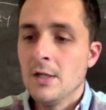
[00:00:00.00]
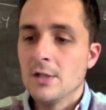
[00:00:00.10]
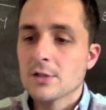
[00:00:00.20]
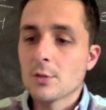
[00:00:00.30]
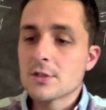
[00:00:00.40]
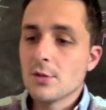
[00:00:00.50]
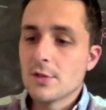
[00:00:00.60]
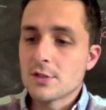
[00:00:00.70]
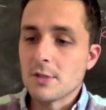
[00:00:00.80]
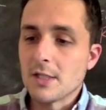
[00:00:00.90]
So what's due
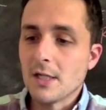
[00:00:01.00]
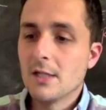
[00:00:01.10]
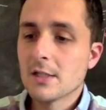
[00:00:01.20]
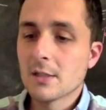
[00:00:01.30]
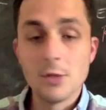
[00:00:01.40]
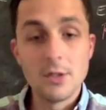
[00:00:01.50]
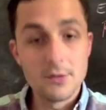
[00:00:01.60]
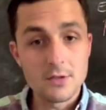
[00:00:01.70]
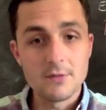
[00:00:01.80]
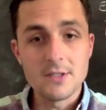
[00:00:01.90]
this week? Complete all
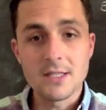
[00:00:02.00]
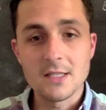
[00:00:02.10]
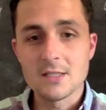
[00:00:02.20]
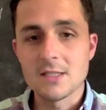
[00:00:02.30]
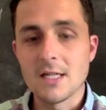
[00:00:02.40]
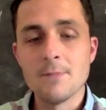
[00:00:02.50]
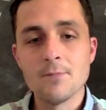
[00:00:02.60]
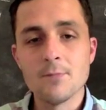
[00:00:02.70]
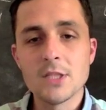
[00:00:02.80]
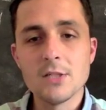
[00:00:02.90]
the surveys, like I just said,
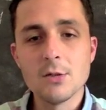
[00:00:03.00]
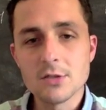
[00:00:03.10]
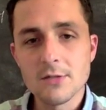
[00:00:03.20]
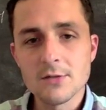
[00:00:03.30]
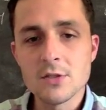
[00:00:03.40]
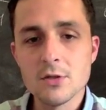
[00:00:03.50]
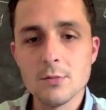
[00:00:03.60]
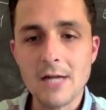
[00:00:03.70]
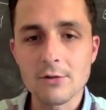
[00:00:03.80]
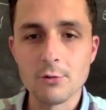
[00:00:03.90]
but then you also have to do
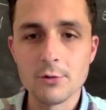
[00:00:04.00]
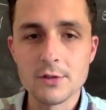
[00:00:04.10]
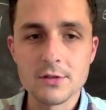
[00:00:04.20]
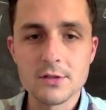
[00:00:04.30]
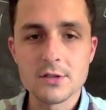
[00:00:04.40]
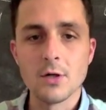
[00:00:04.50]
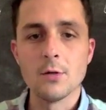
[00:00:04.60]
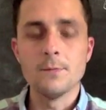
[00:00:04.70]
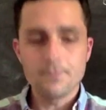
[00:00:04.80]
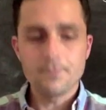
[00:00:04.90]
background research.
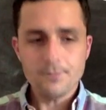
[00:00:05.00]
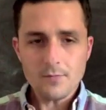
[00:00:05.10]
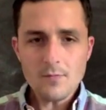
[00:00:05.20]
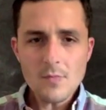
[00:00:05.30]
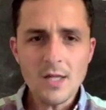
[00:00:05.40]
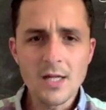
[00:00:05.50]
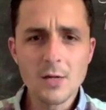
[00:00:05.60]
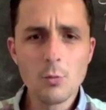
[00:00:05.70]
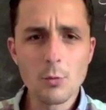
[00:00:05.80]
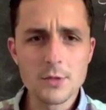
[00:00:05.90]
So kind of
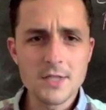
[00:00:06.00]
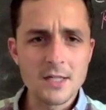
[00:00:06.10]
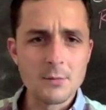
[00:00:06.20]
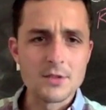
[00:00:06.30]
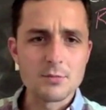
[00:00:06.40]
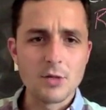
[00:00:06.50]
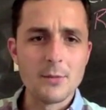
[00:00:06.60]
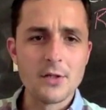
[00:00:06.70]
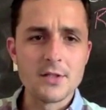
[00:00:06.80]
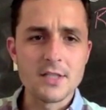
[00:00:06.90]
what we're talking about is
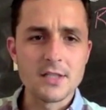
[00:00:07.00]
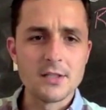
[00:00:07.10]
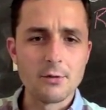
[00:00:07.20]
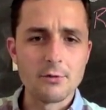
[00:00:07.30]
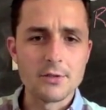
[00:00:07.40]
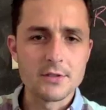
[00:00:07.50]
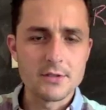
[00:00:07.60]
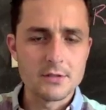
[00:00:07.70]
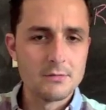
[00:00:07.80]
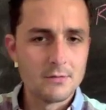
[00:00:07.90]
primary and secondary
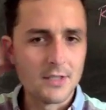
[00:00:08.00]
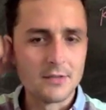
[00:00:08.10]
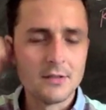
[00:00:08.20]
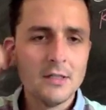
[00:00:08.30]
research there.